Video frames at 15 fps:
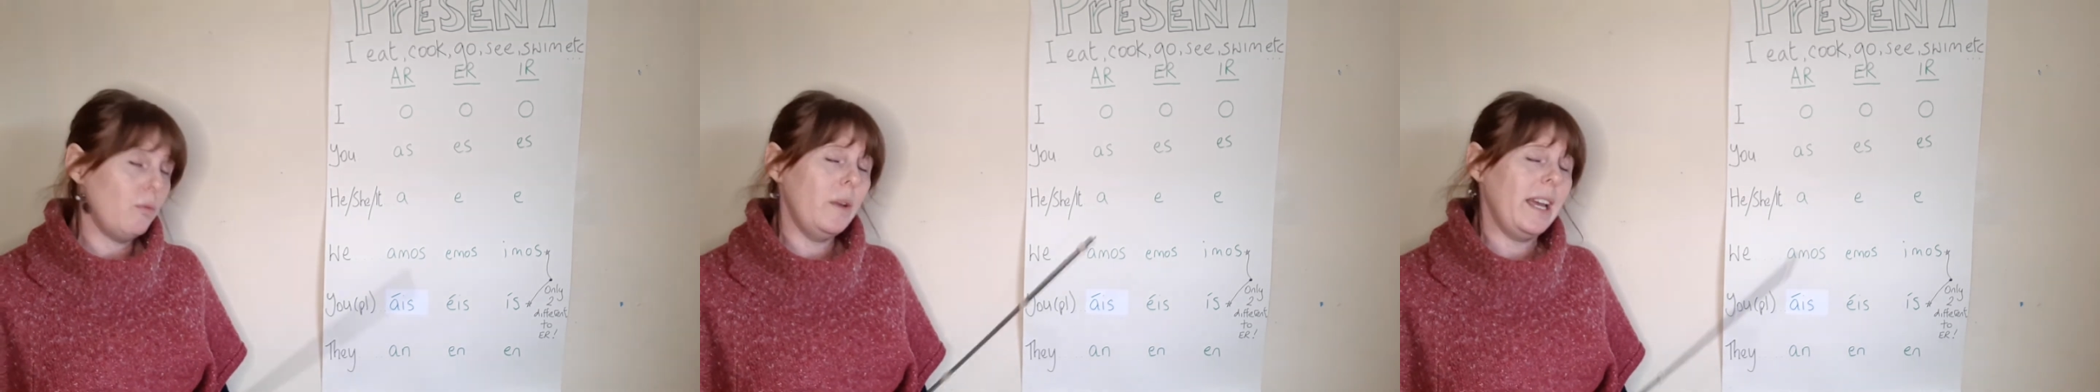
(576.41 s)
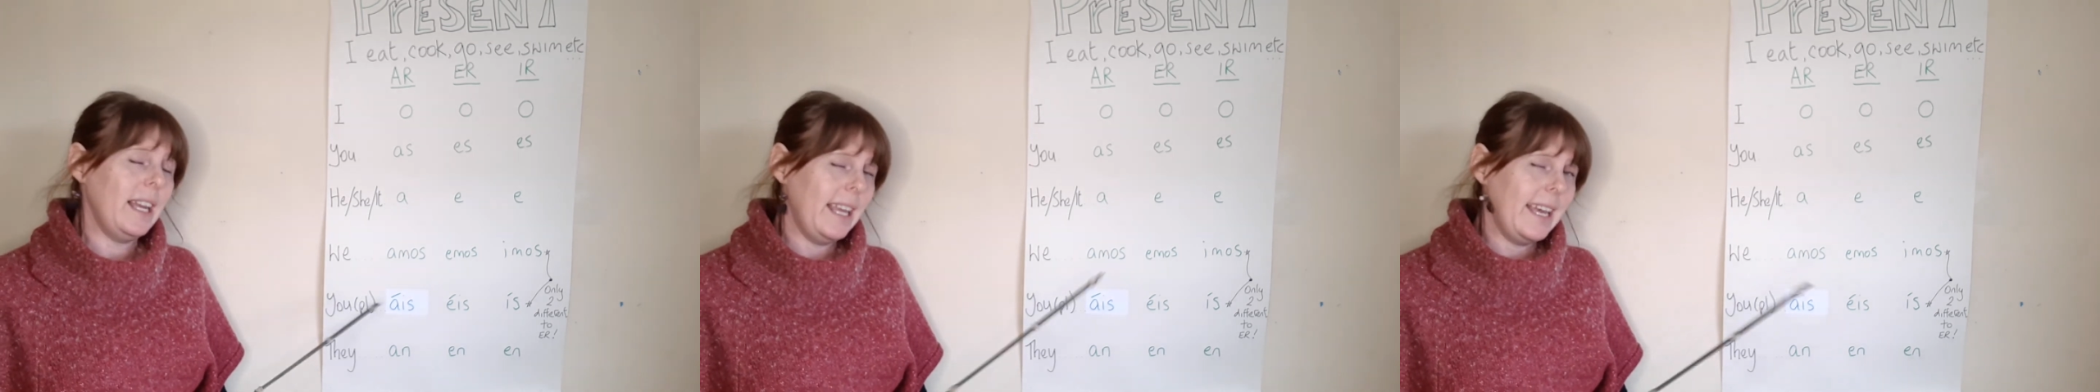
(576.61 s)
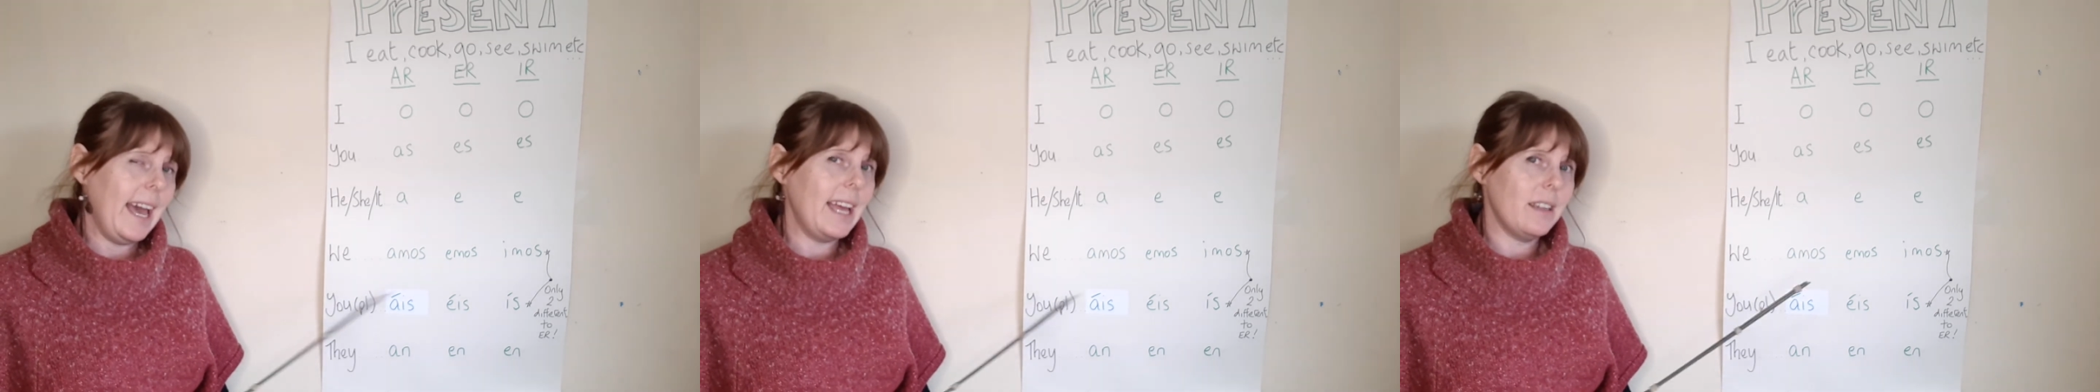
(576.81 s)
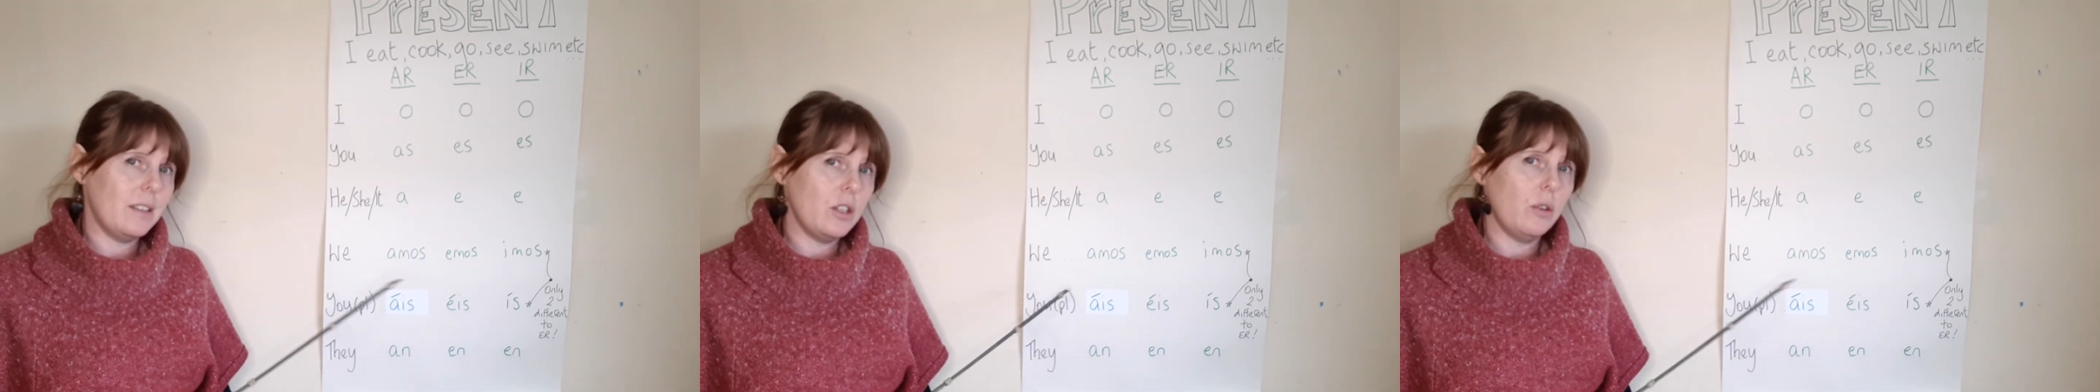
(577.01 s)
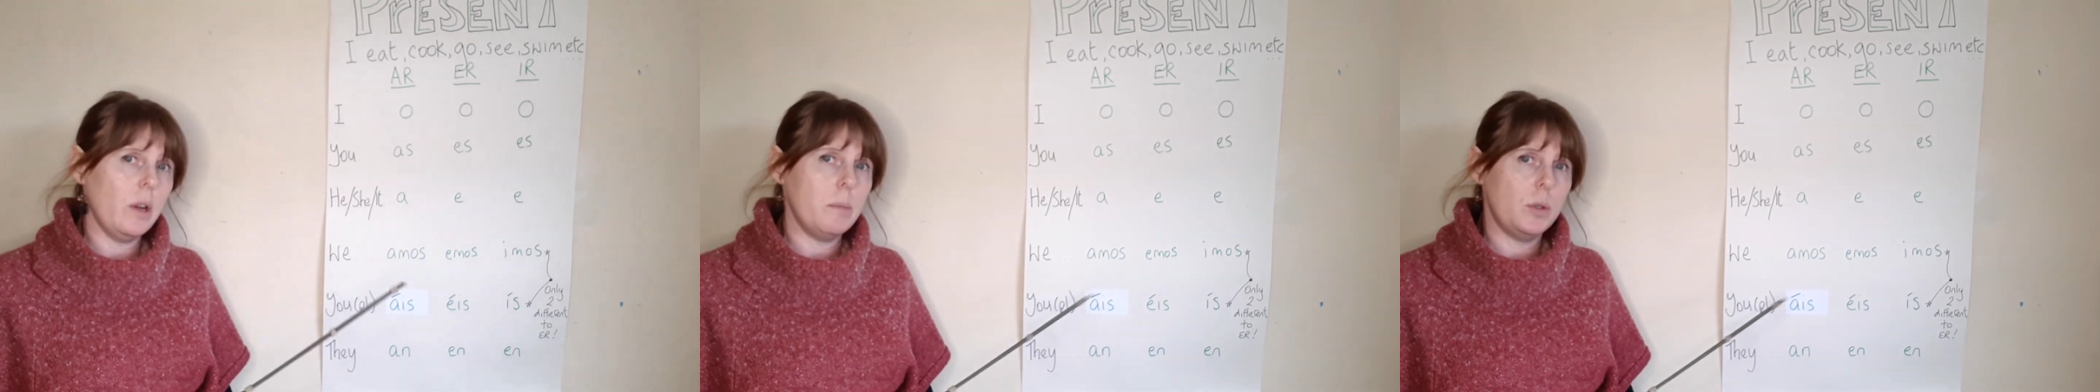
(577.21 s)
really get
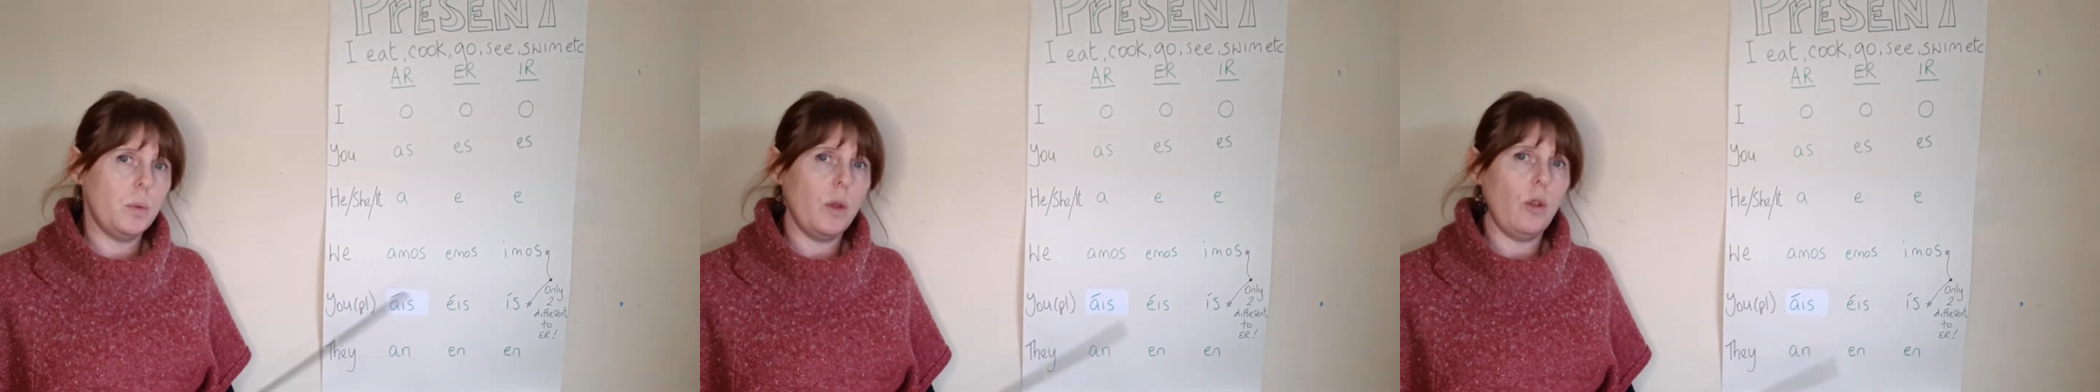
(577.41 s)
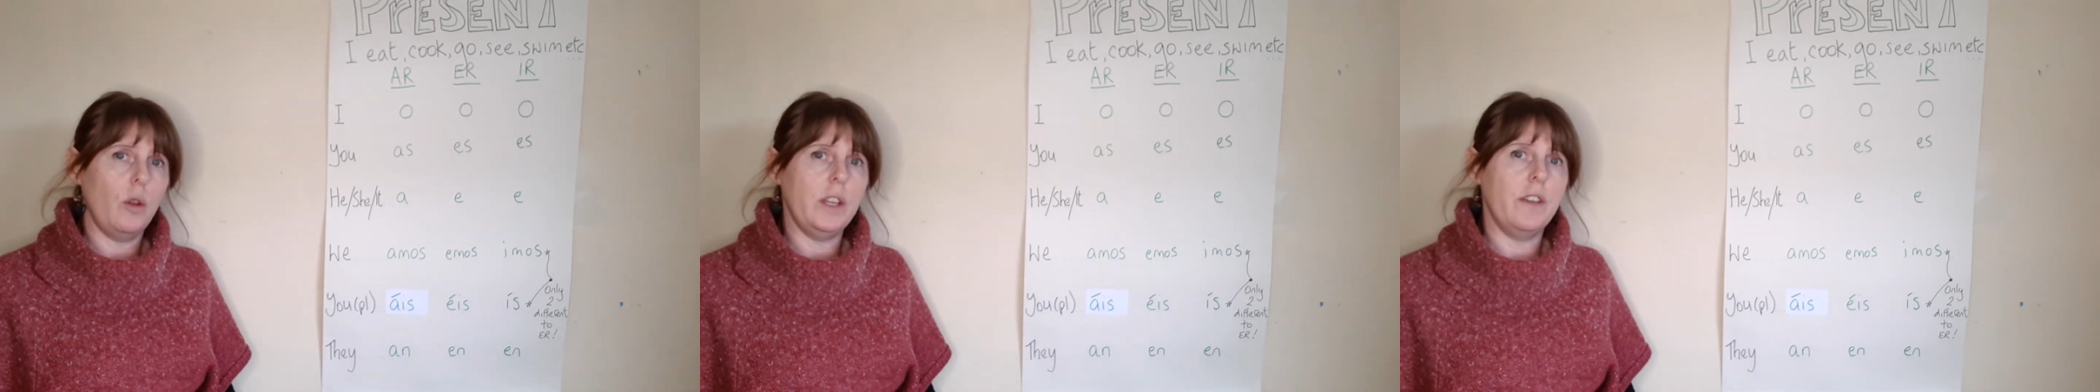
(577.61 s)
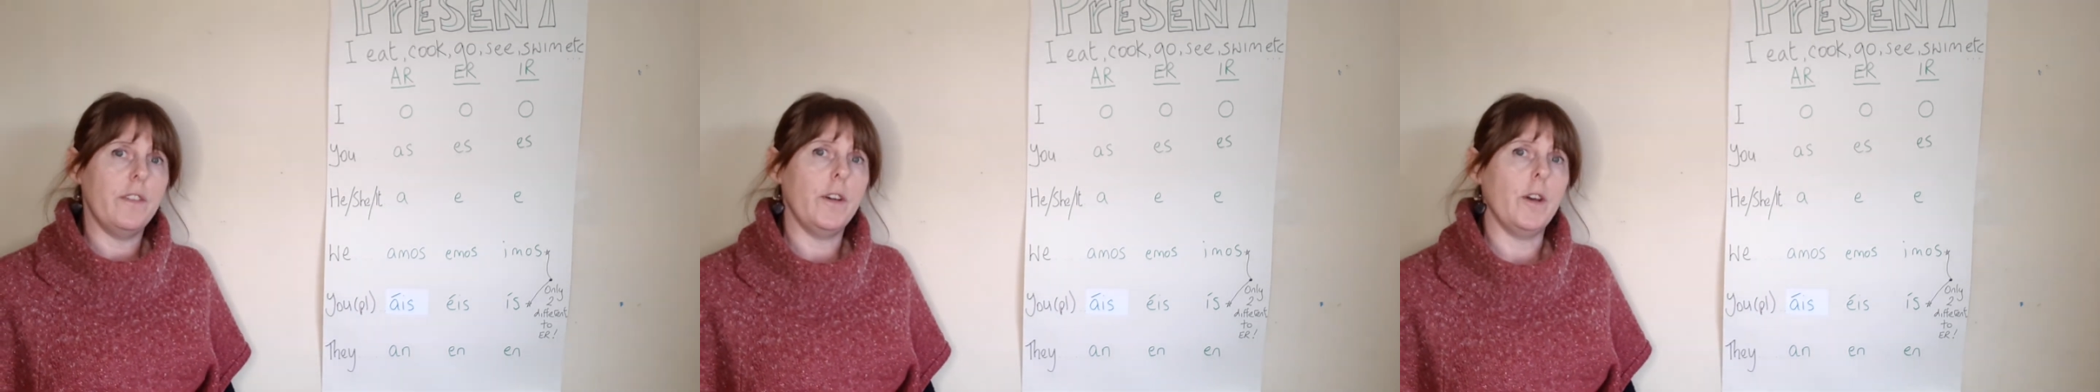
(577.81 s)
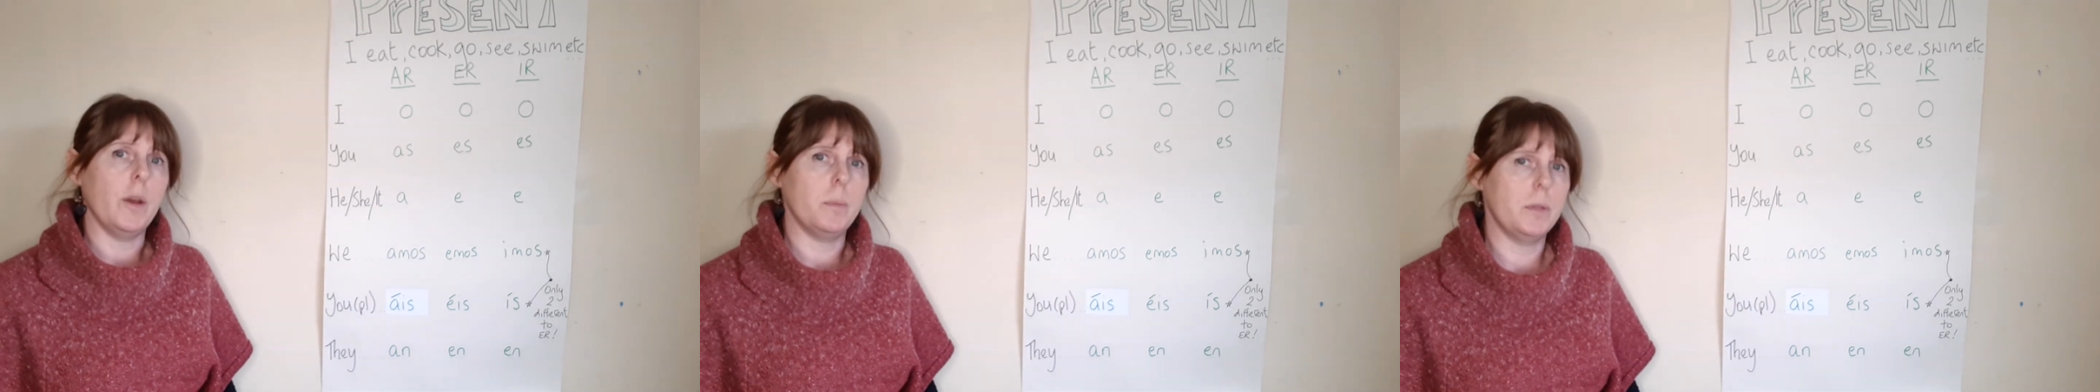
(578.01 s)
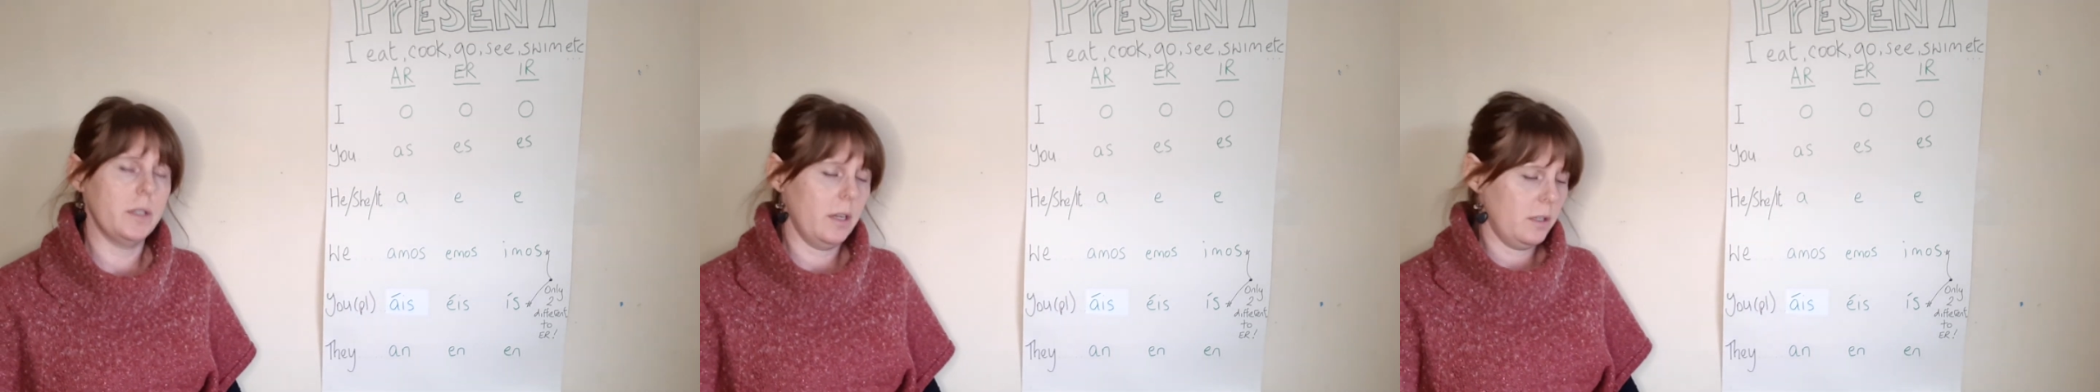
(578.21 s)
to grips with all your verbs.